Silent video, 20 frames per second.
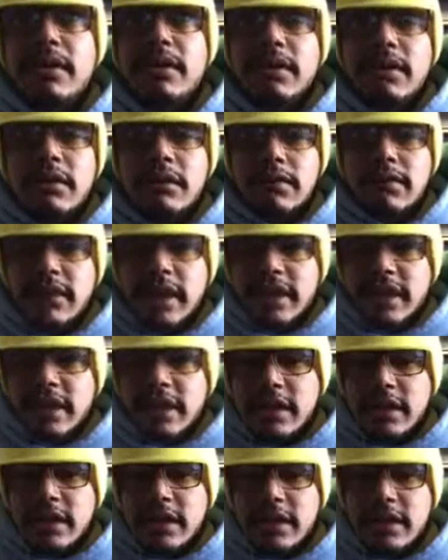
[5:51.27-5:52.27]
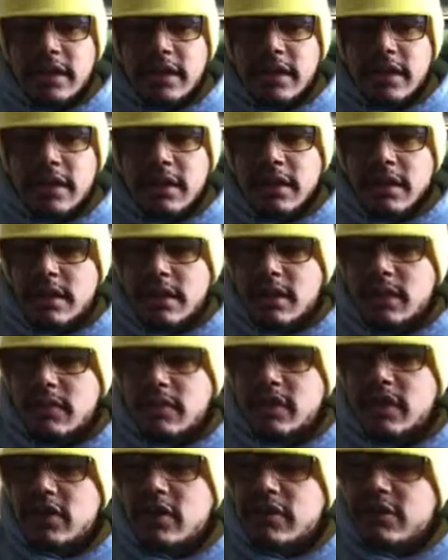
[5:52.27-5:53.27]
You know, it's like in a in a
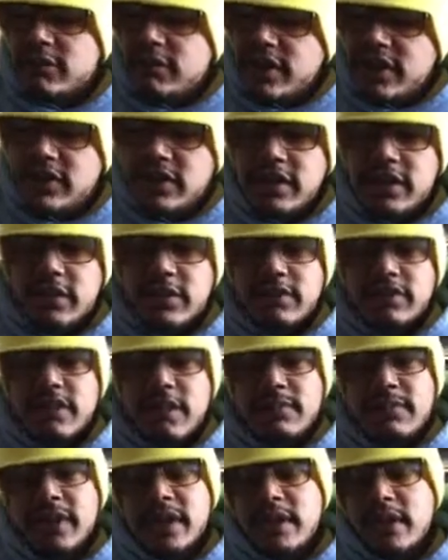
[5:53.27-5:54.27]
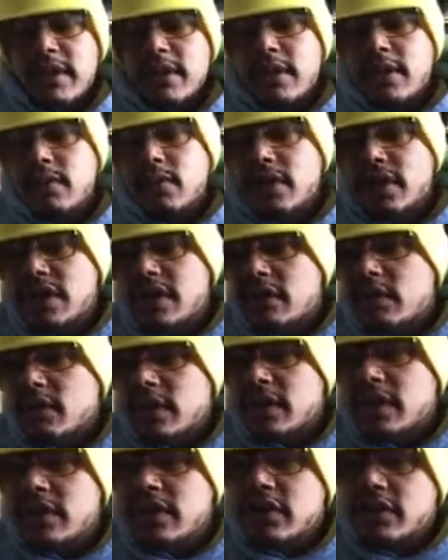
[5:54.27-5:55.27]
when you're going fishing or something, when you're
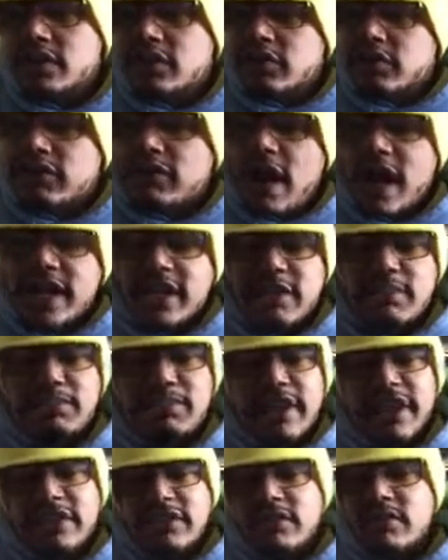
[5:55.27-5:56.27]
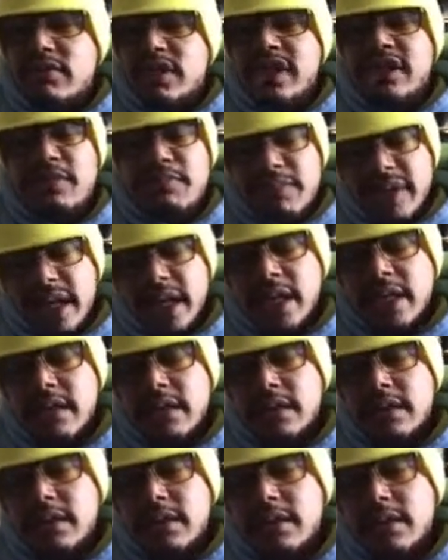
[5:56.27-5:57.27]
when you're, you're find the place you need to be,
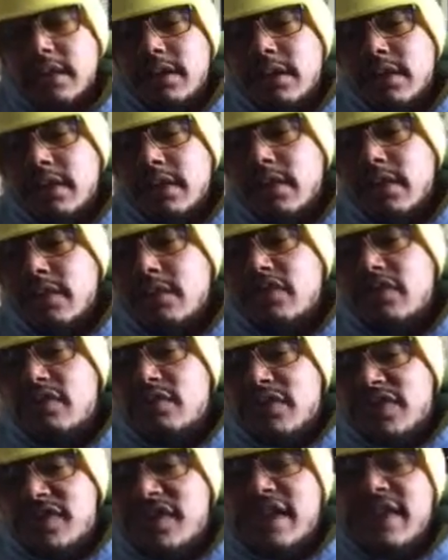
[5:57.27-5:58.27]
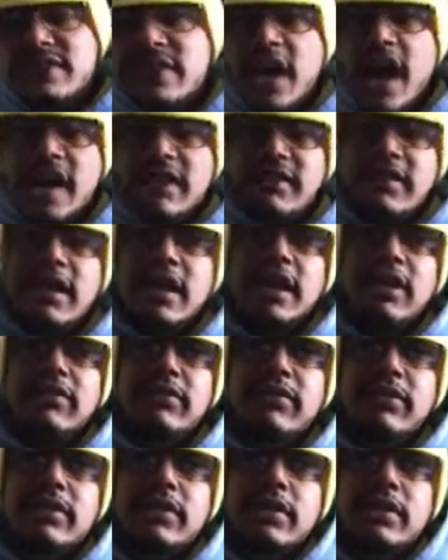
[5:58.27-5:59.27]
you know, to receive God's
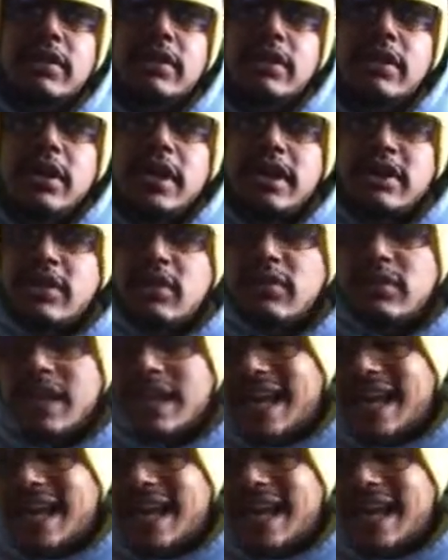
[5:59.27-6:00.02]
love, and don't